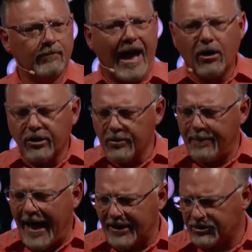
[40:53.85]
How could a
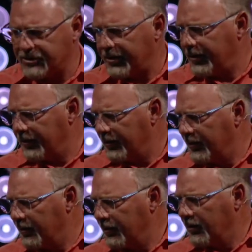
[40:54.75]
pastor
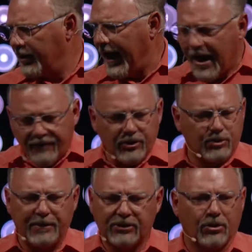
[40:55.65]
ever
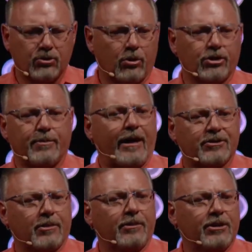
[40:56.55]
speak those words about
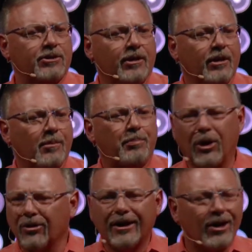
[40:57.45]
somebody's
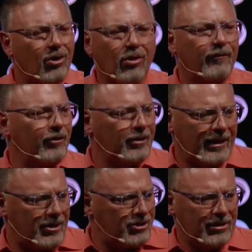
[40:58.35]
political
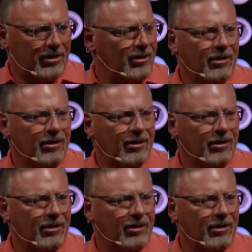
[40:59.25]
affiliation?